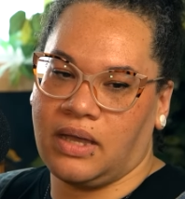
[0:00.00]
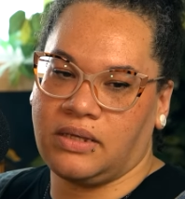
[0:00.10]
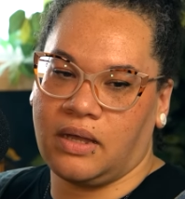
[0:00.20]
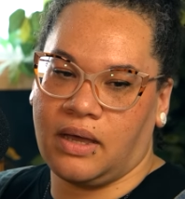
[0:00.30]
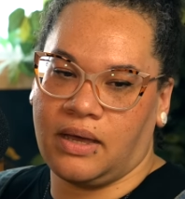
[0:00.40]

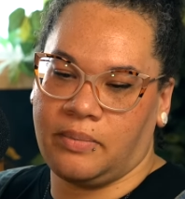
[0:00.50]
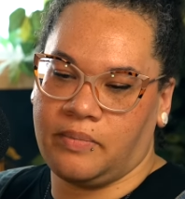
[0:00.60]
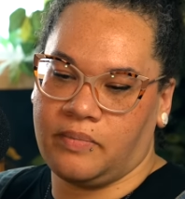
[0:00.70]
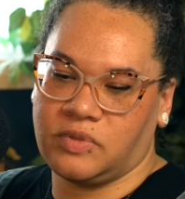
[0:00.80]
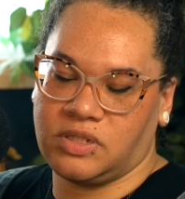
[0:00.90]
I,
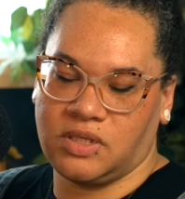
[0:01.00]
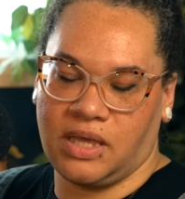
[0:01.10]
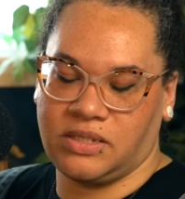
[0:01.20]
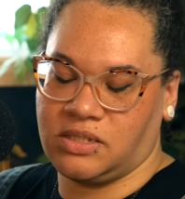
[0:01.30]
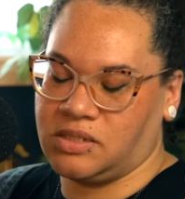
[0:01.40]
I'm
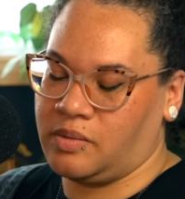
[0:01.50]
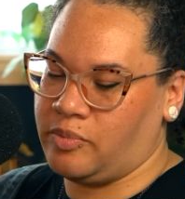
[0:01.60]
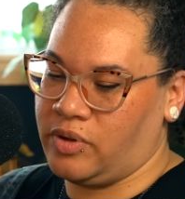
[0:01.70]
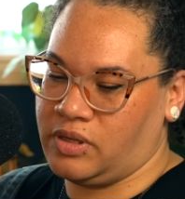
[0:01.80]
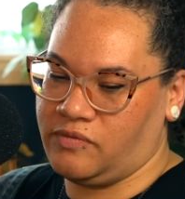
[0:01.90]
at some
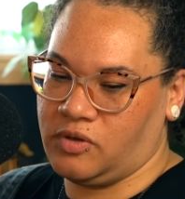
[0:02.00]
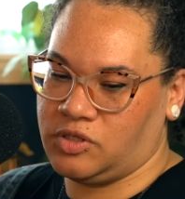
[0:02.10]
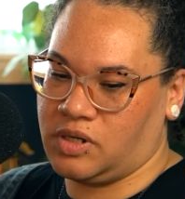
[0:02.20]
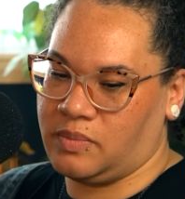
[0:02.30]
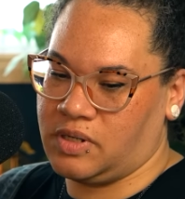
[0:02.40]
point in the
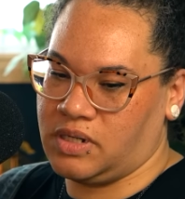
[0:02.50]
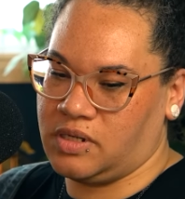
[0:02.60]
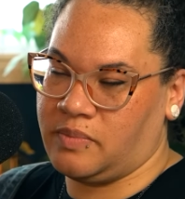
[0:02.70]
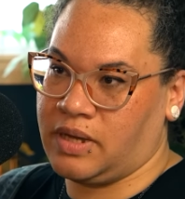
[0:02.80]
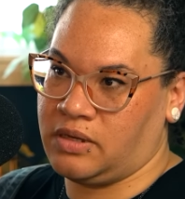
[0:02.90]
future, I'm going to
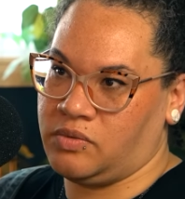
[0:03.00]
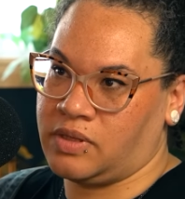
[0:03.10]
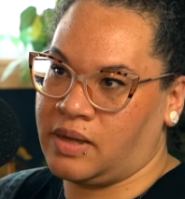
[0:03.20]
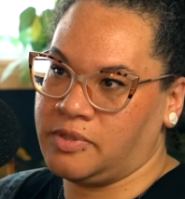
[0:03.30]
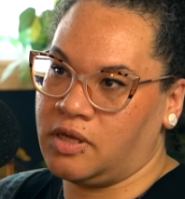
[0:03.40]
need to buy a new
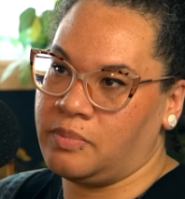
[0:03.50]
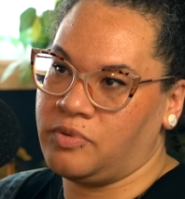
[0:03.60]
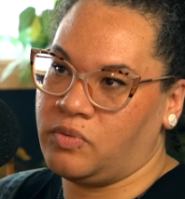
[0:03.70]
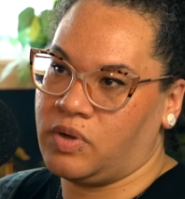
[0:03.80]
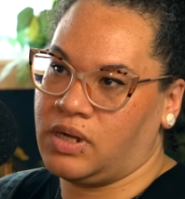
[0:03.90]
laptop.
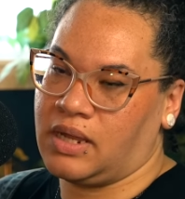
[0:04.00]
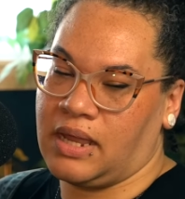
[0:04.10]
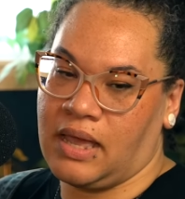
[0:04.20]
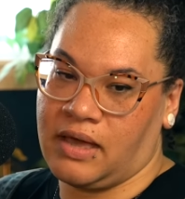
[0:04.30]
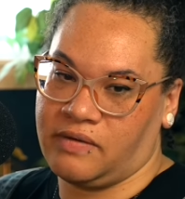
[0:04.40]
The one that I
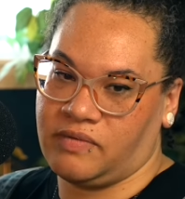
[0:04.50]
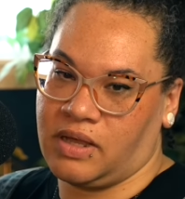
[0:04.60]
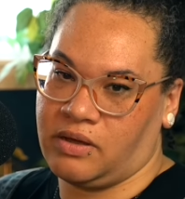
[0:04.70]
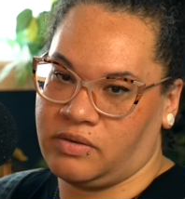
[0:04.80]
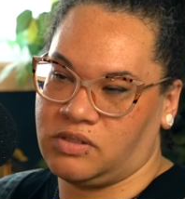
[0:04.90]
have
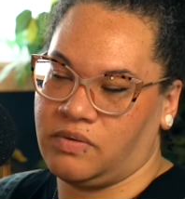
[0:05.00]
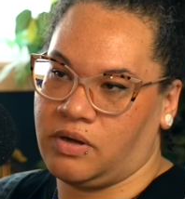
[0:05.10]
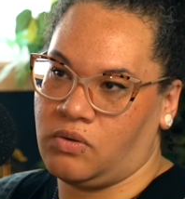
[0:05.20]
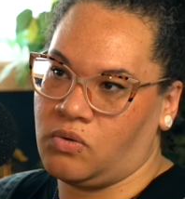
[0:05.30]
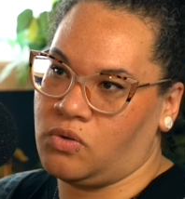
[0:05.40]
now is
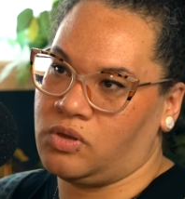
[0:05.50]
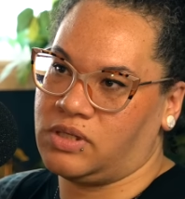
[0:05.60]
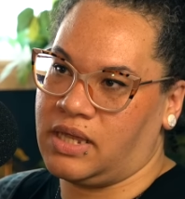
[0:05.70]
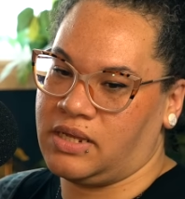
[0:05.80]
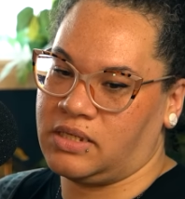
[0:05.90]
very old,
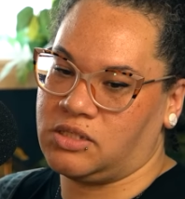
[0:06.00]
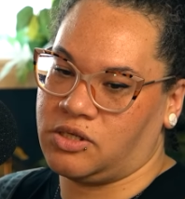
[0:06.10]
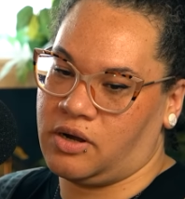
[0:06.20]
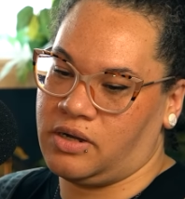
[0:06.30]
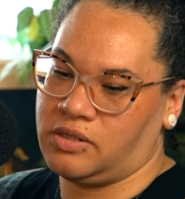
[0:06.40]
and it's
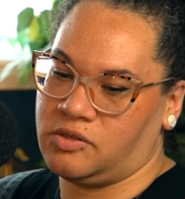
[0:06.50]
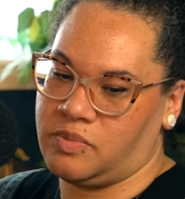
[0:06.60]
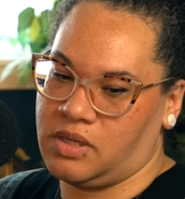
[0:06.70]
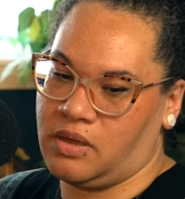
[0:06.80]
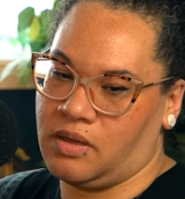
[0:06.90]
starting to
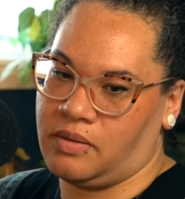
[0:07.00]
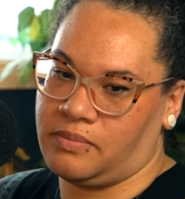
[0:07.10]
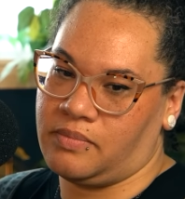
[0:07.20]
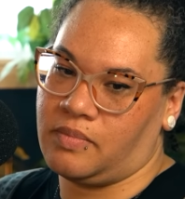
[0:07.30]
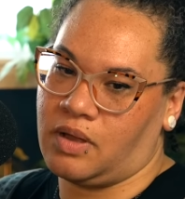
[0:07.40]

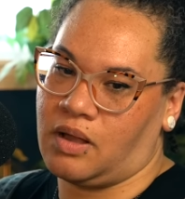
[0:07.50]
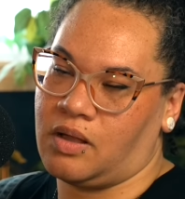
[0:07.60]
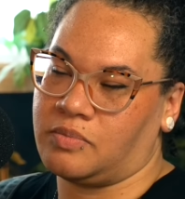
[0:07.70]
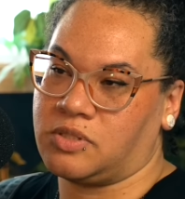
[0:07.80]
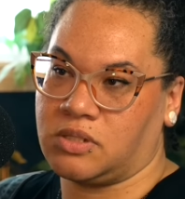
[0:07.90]
become
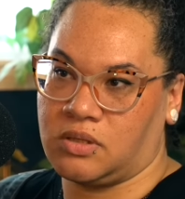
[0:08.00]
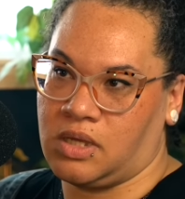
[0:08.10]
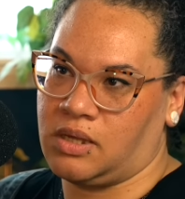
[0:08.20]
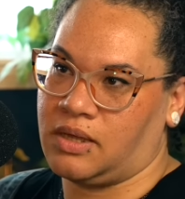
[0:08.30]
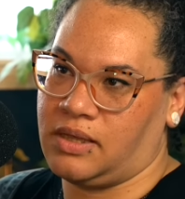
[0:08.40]

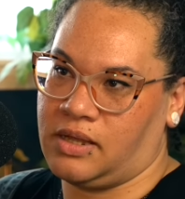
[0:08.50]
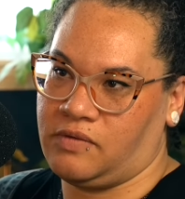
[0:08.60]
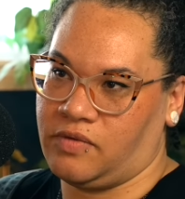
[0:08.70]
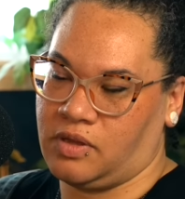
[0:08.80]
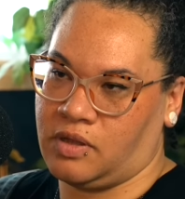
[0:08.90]
obsolete. I can't
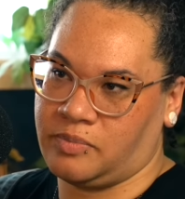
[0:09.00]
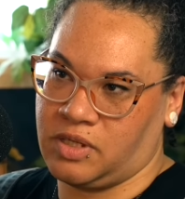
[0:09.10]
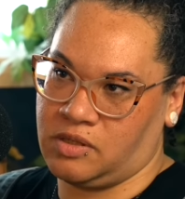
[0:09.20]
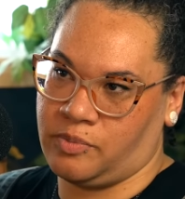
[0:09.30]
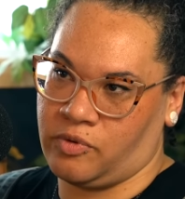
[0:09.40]
even
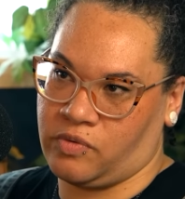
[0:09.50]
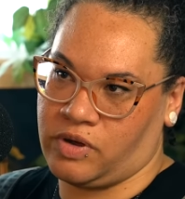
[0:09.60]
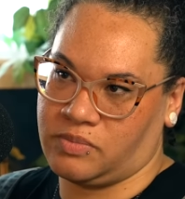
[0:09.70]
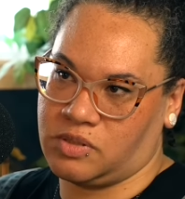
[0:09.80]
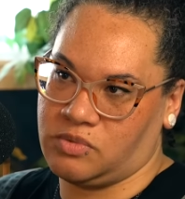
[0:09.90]
update the
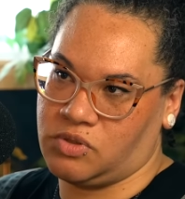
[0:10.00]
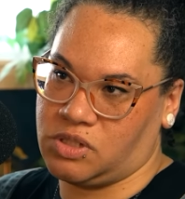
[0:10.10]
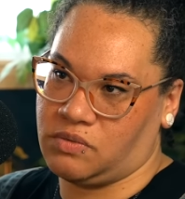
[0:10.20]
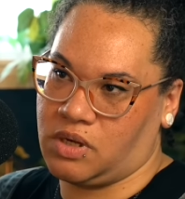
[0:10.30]
programs I'm using